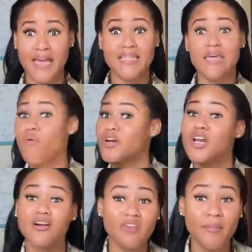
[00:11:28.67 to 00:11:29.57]
They want to
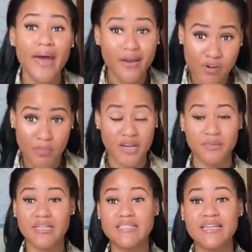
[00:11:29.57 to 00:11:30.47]
learn from everybody
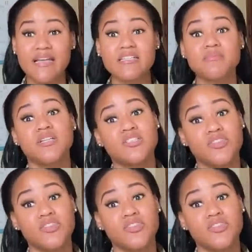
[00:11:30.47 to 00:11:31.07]
because they tend to be